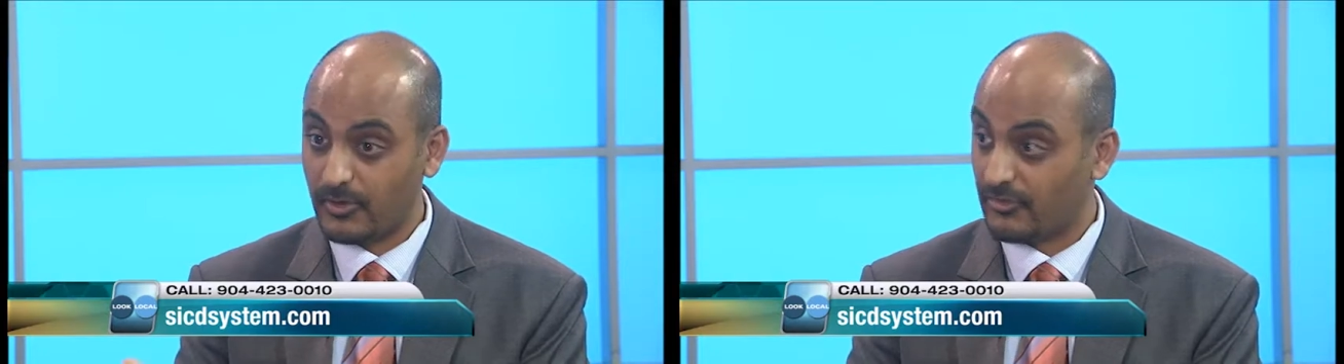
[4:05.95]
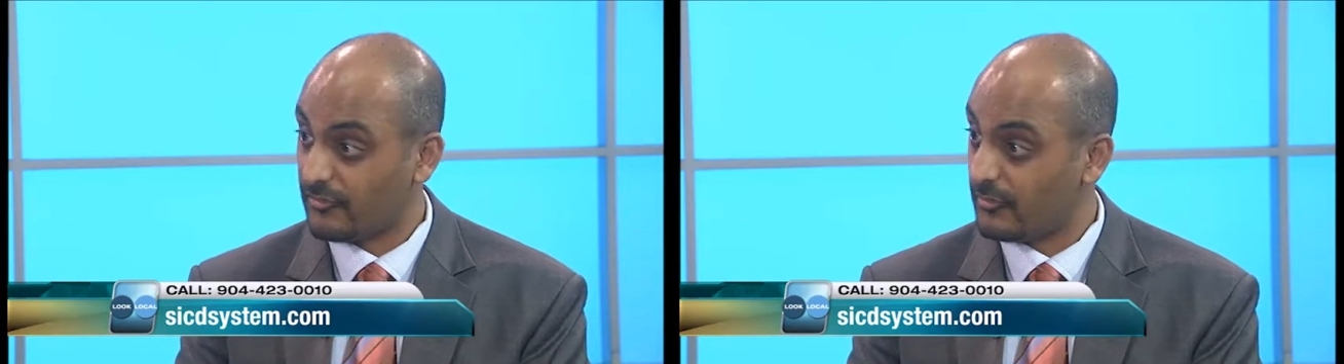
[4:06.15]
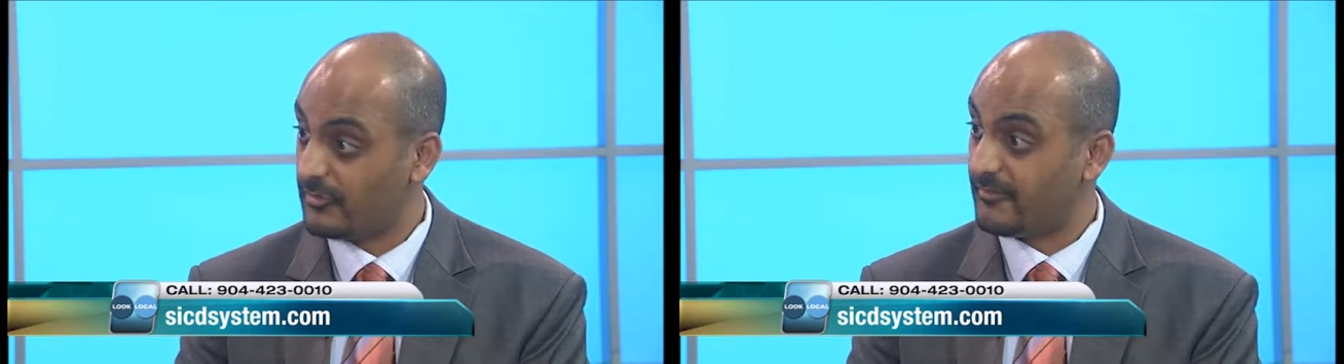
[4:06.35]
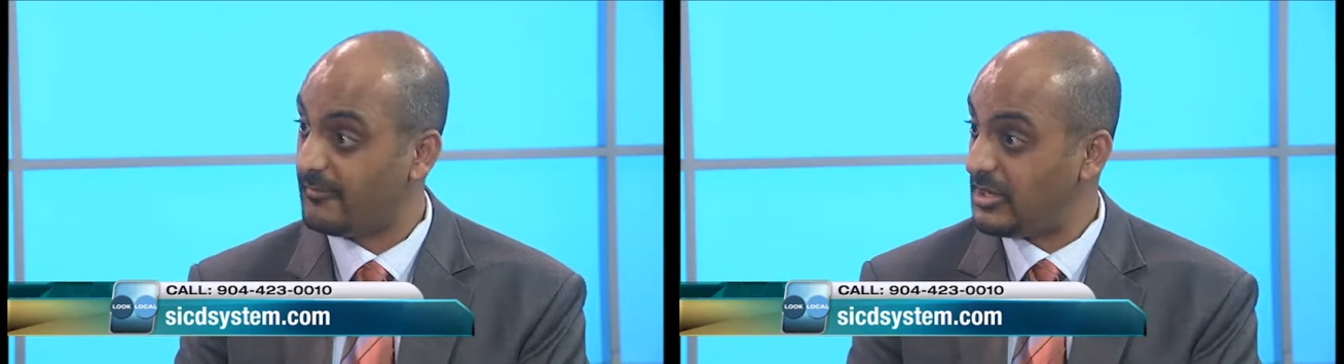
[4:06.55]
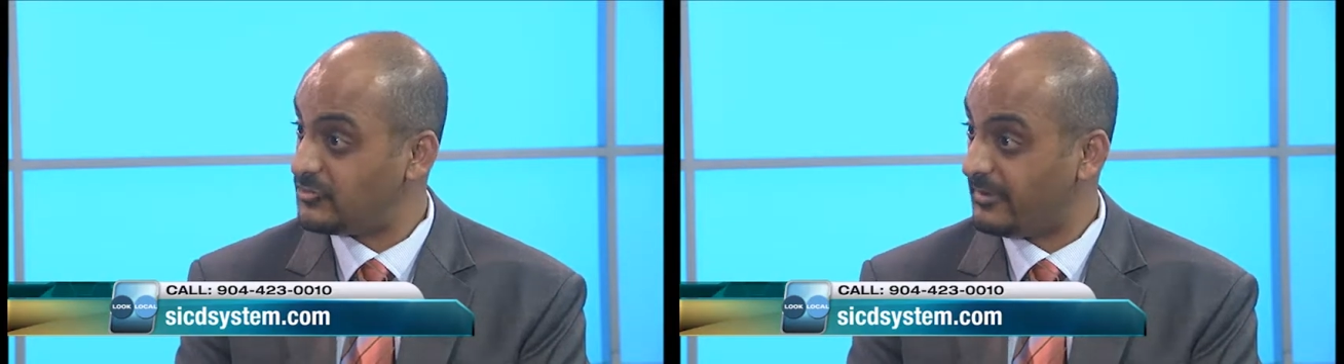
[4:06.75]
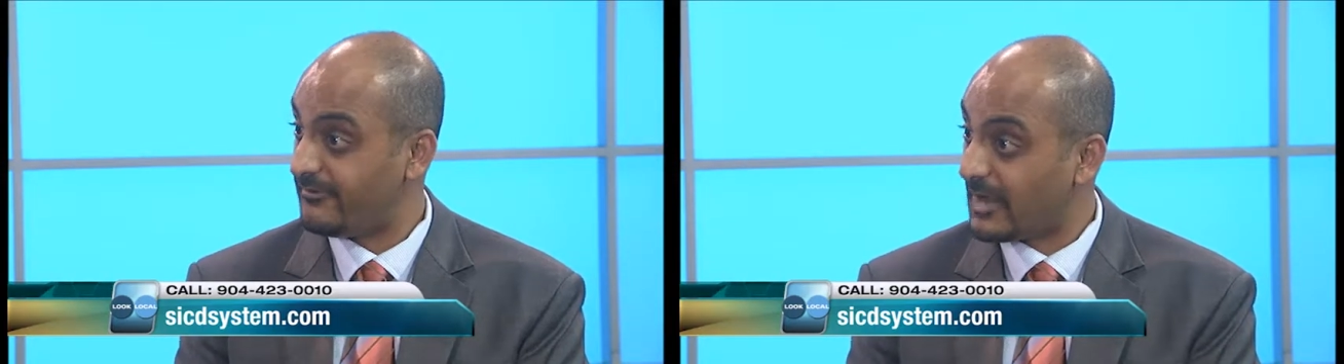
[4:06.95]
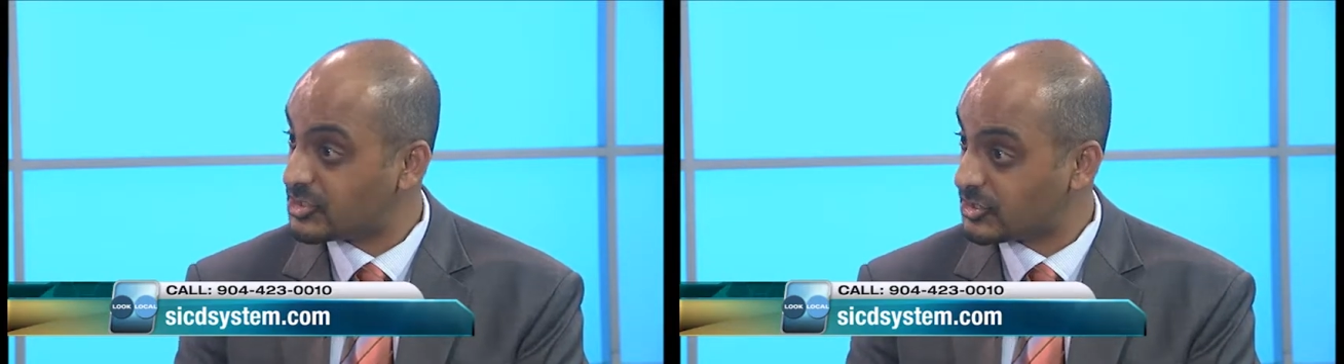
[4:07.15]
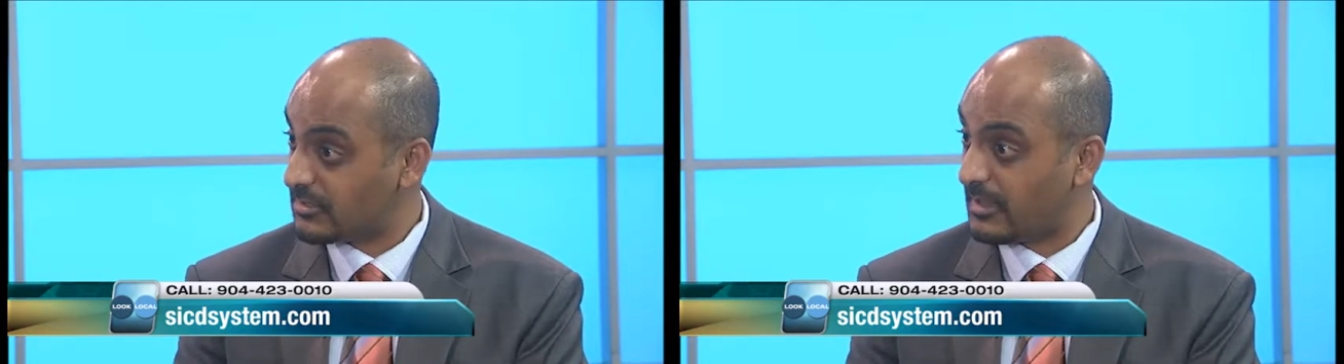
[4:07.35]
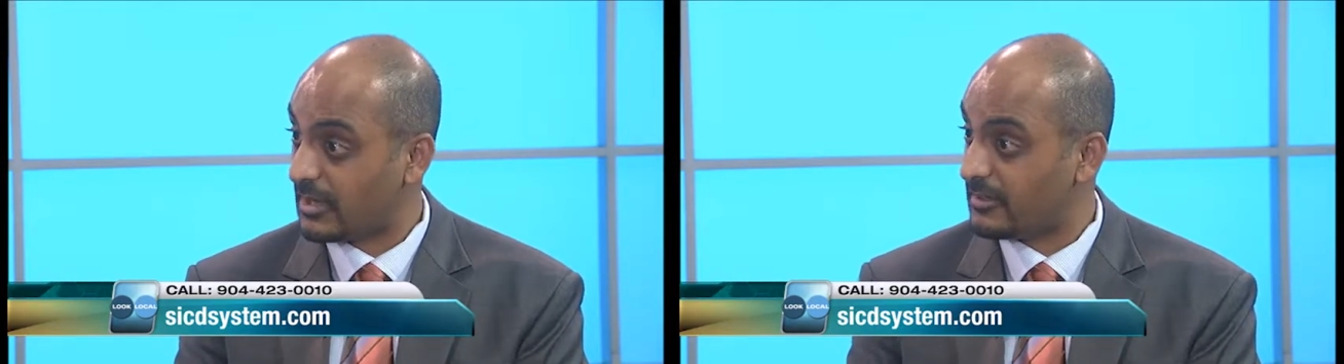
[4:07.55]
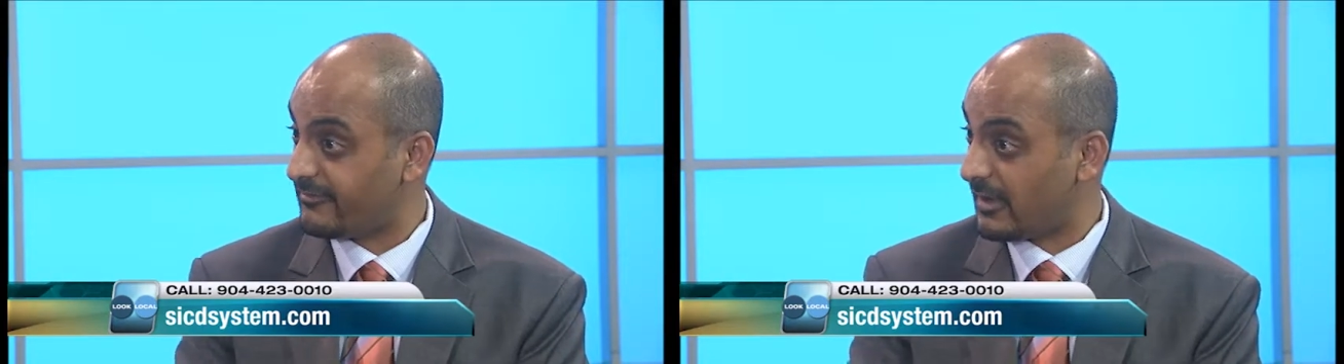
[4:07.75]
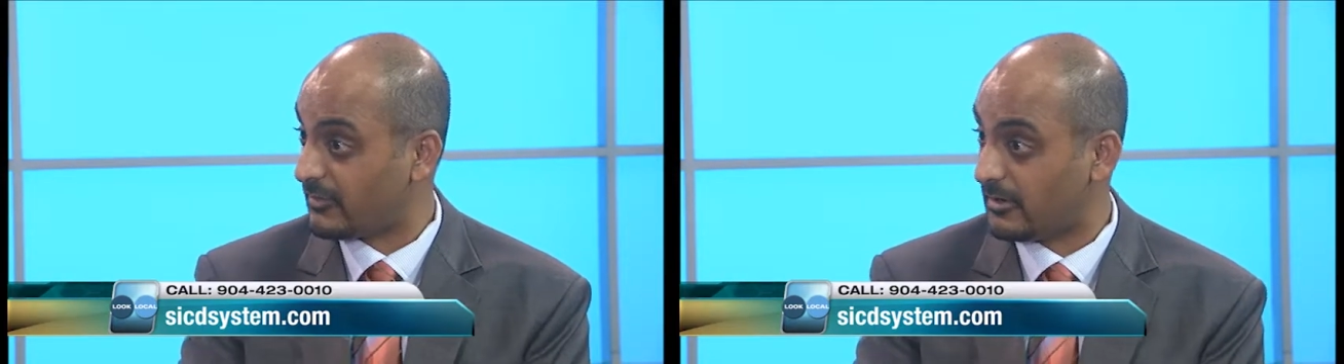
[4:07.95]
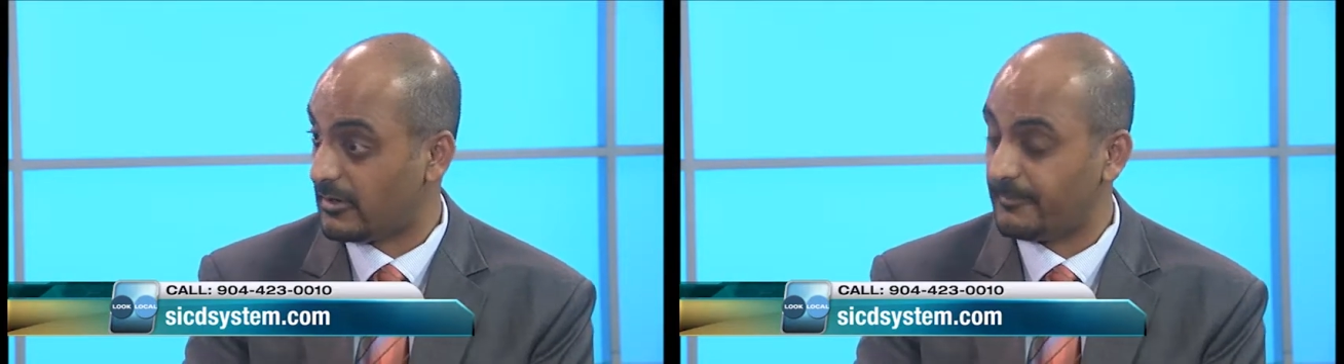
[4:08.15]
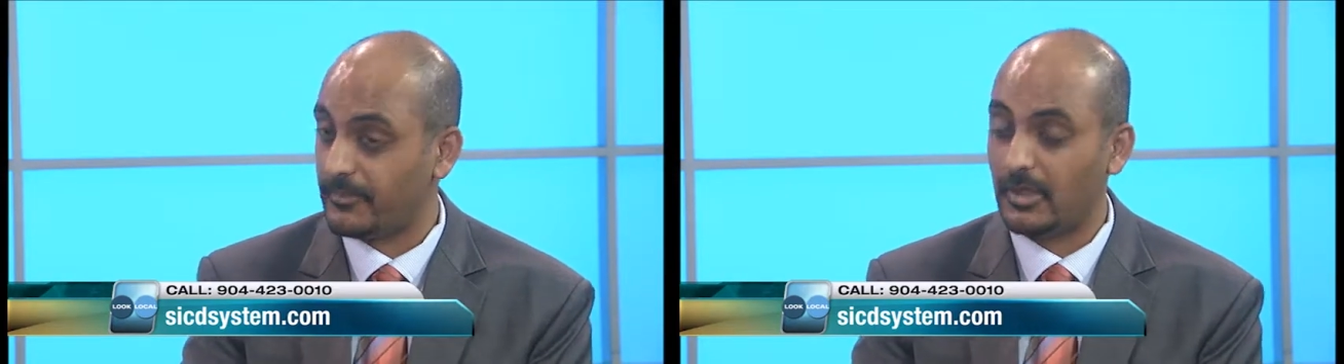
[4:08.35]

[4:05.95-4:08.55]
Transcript: concerns of major infection that could affect the heart.